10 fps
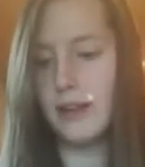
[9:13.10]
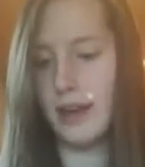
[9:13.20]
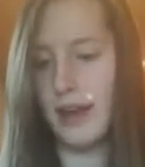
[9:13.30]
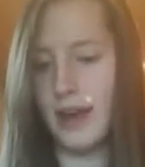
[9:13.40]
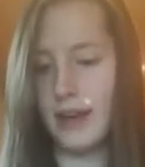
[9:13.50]

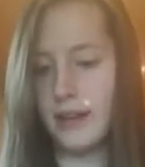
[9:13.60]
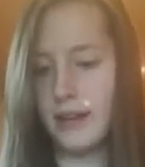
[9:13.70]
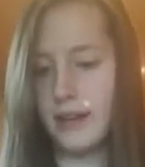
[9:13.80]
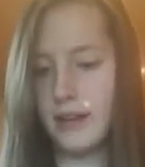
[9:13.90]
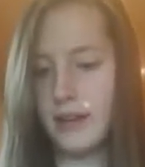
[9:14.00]
Yeah,
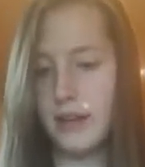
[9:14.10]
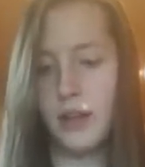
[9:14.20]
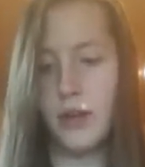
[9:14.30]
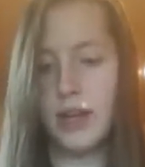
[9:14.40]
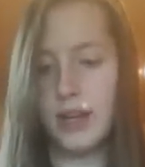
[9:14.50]

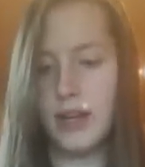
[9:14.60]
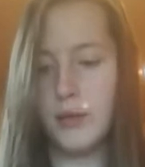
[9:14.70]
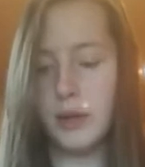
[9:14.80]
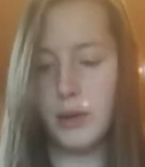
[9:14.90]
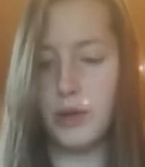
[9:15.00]
agreed Nia
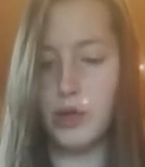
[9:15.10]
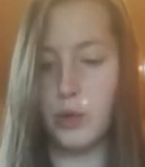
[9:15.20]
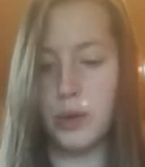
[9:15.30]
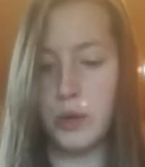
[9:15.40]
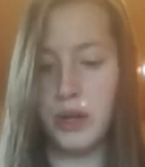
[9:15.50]
with her
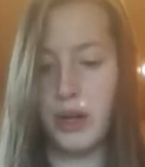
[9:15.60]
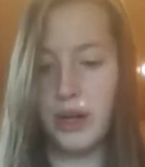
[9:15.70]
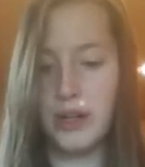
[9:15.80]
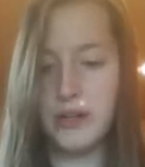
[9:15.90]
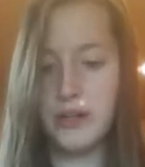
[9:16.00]
usual
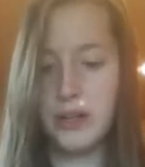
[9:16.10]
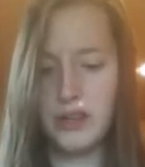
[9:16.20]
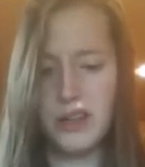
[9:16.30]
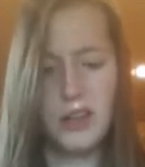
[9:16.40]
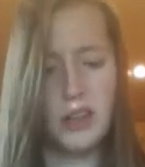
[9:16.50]
weariness.
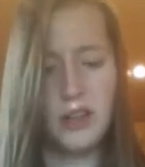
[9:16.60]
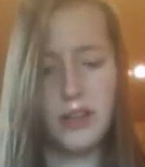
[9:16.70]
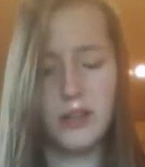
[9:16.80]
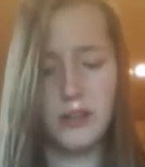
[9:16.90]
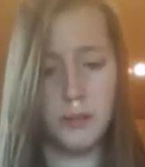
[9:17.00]

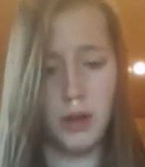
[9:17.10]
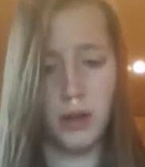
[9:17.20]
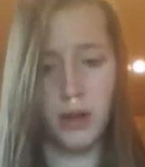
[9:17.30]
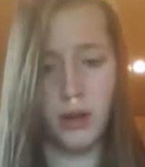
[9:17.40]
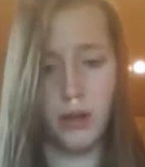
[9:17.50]

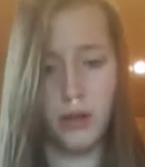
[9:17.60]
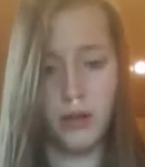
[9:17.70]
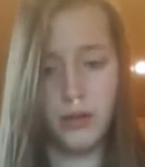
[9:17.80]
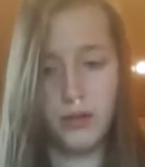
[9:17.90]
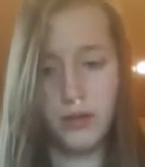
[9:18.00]
Tomorrow.
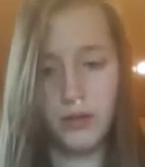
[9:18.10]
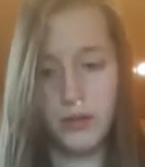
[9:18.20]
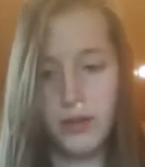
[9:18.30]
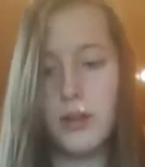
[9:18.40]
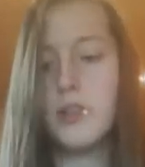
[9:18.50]

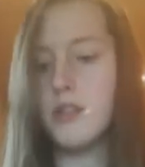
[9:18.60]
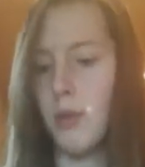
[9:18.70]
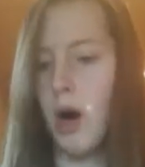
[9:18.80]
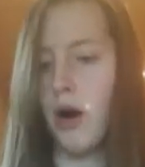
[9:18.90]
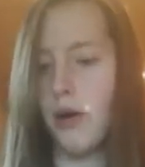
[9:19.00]

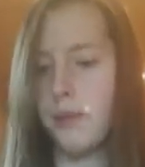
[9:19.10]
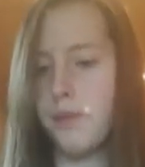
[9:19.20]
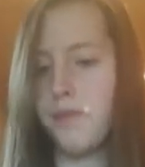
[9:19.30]
Tomorrow.